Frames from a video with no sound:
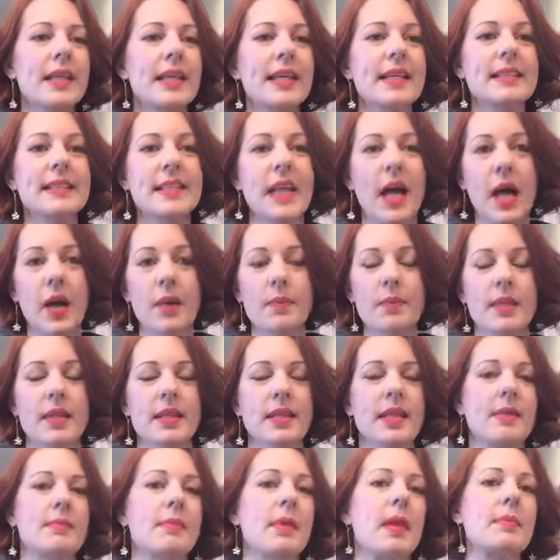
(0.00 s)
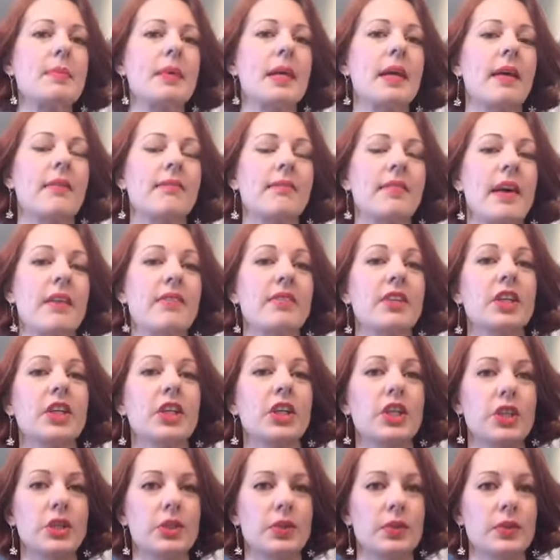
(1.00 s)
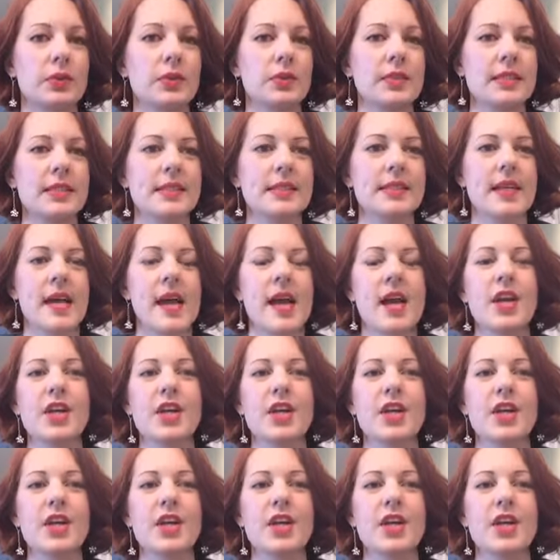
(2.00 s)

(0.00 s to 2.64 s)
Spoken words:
things on them that they maybe have never used,